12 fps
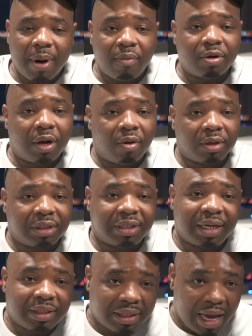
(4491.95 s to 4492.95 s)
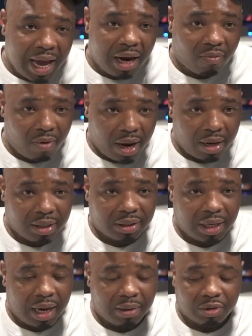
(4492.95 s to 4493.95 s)
I was on a set salary at the
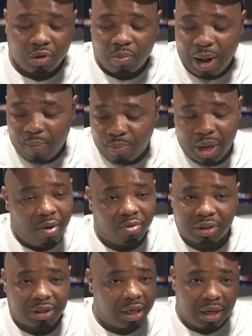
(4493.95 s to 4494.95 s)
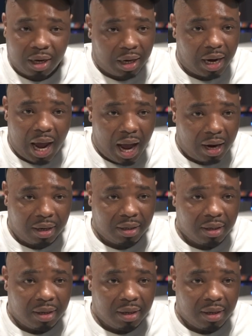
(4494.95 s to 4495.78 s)
time, so my pay was six hundred dollars